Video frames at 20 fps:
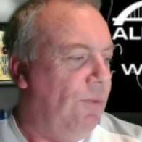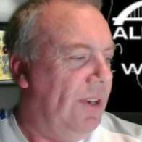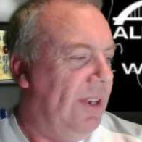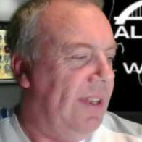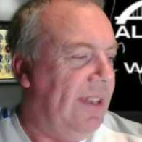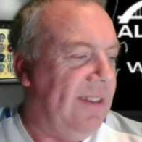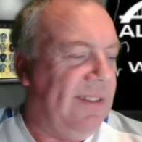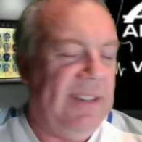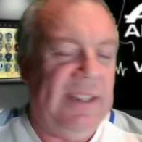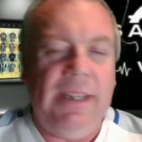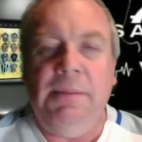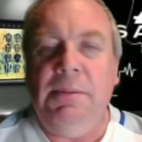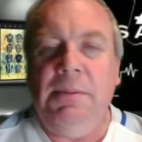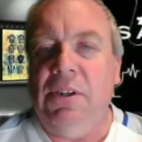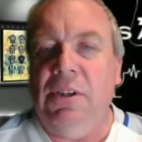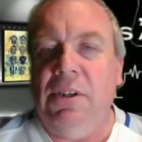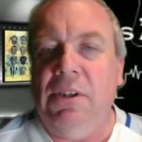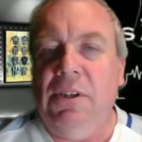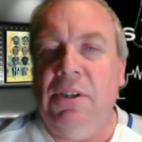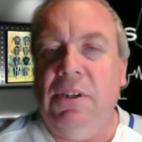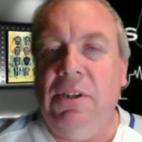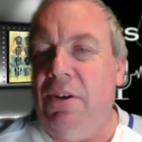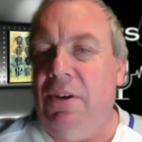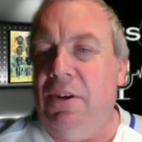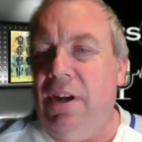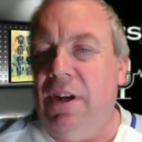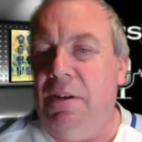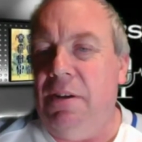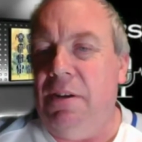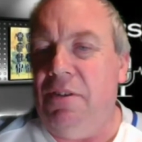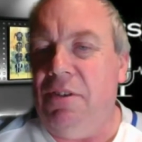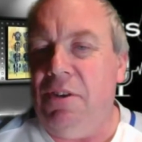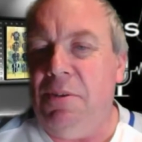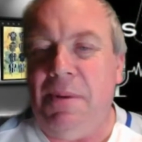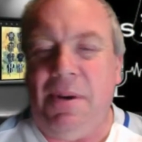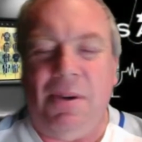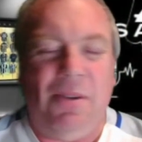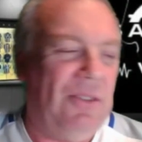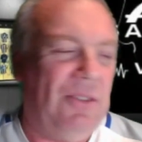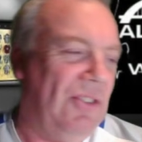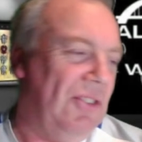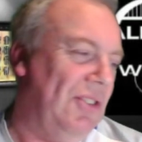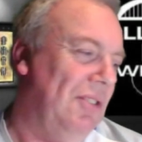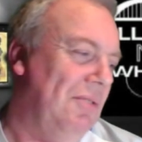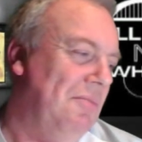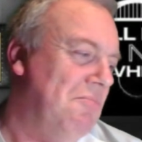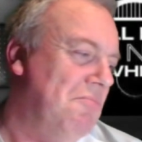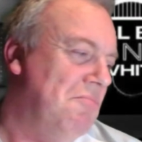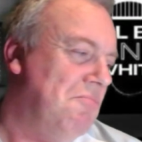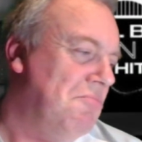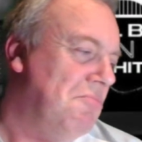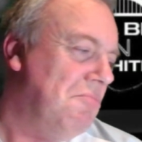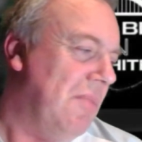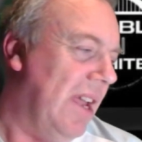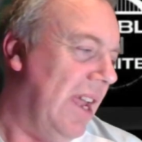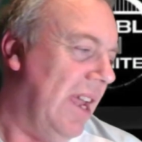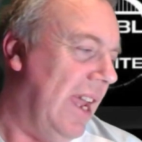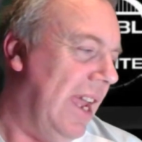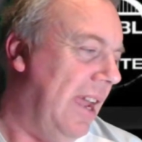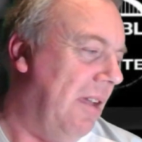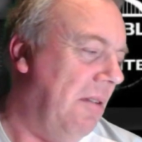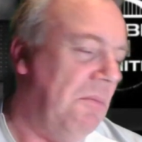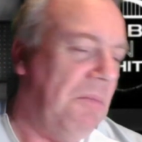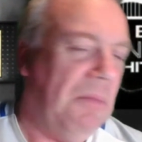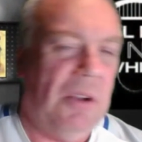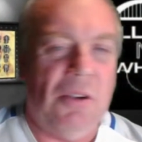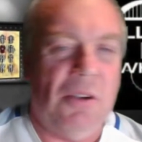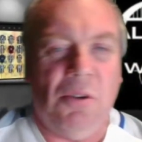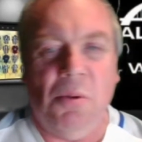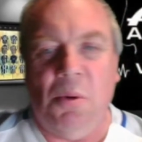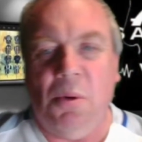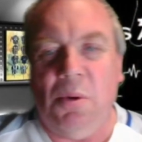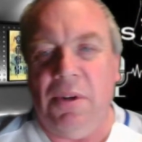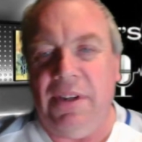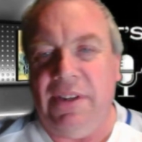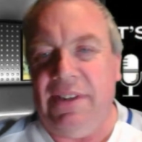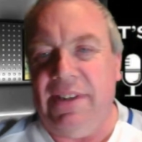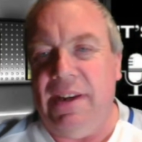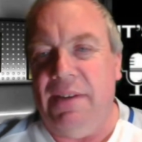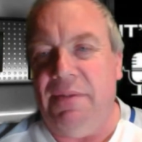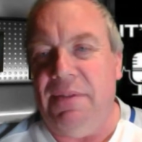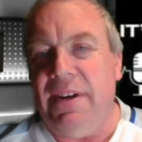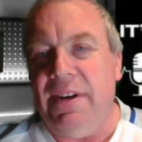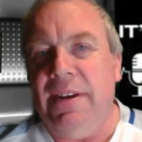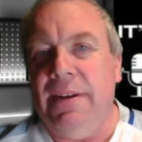the team news should be out at around about 7:15.